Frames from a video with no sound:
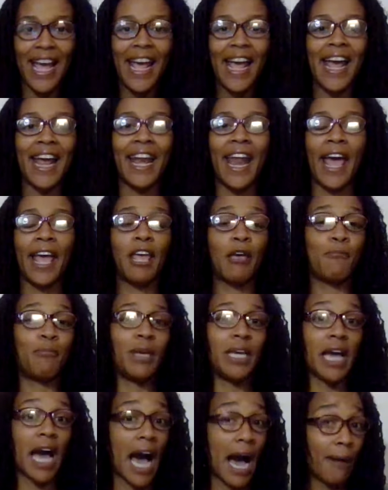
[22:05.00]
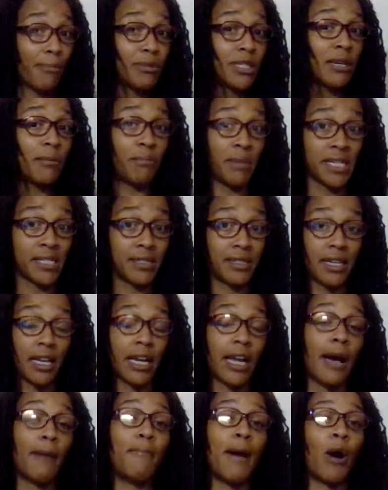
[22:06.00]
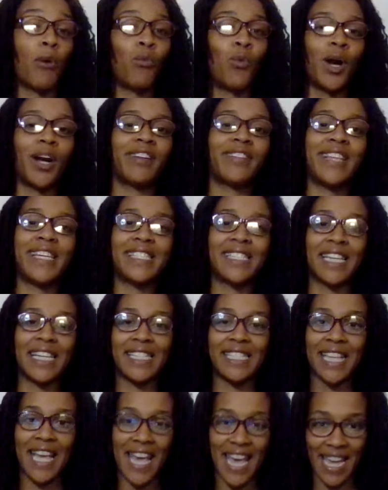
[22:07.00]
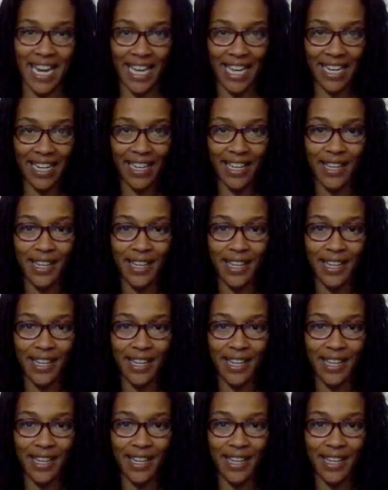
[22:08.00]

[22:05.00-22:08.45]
and I can be optimistic about where this is headed.